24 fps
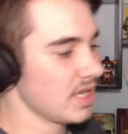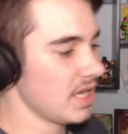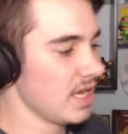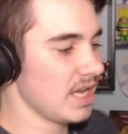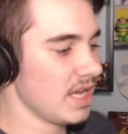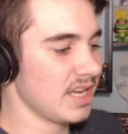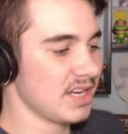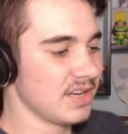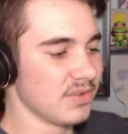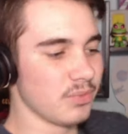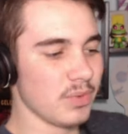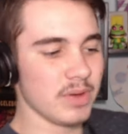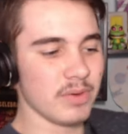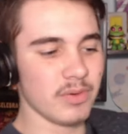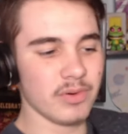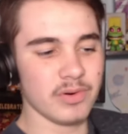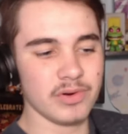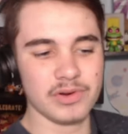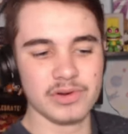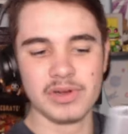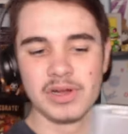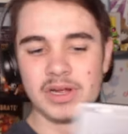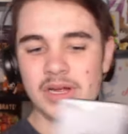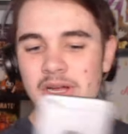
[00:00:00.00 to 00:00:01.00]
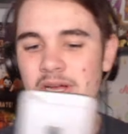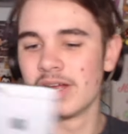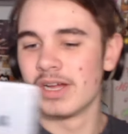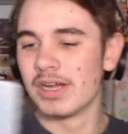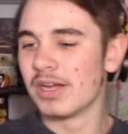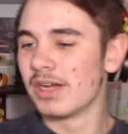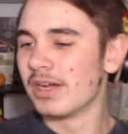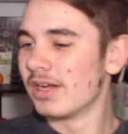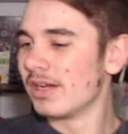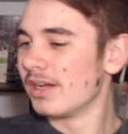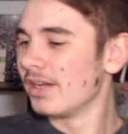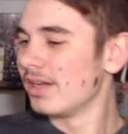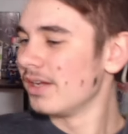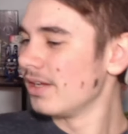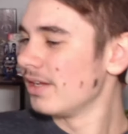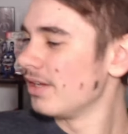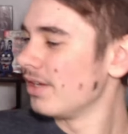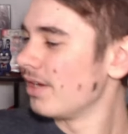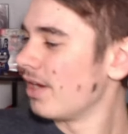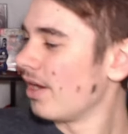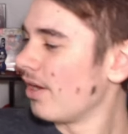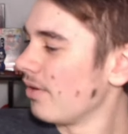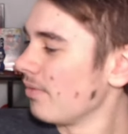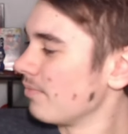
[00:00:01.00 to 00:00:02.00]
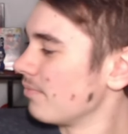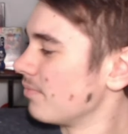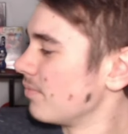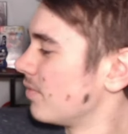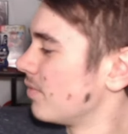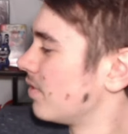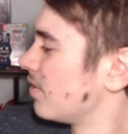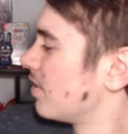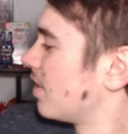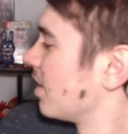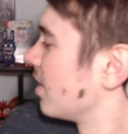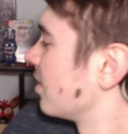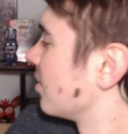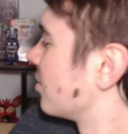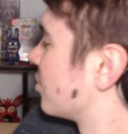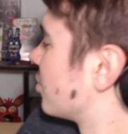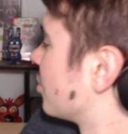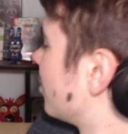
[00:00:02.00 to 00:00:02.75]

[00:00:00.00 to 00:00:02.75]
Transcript: and we were you know, getting to